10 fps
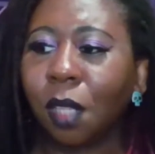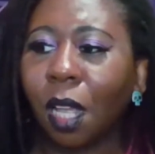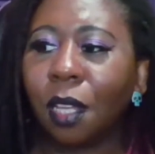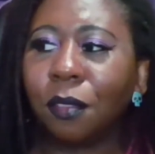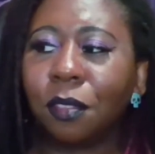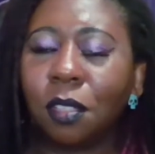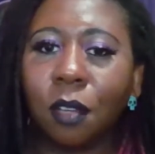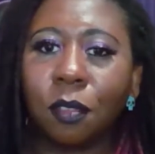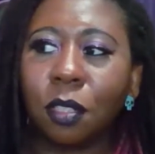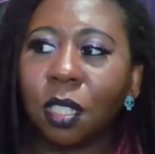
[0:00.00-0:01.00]
I have
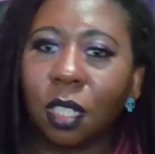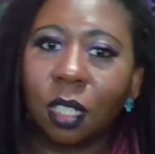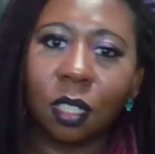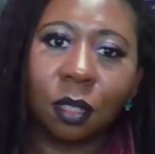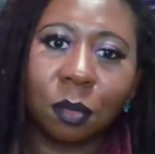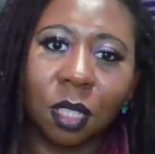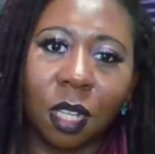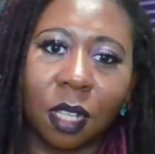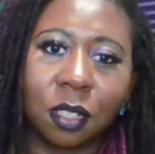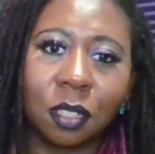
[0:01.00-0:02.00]
never seen him to
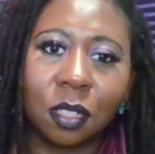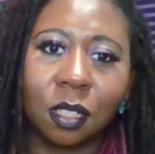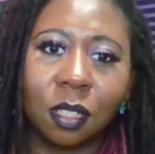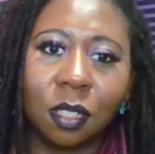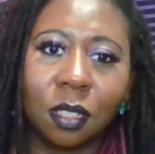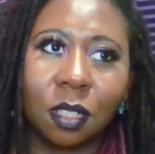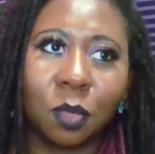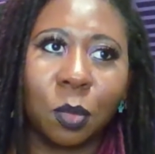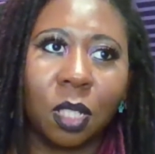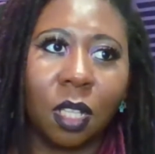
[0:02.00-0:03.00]
actually just
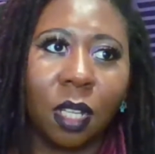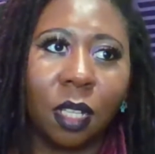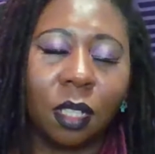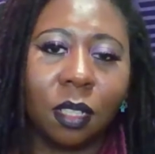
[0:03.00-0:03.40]
be like,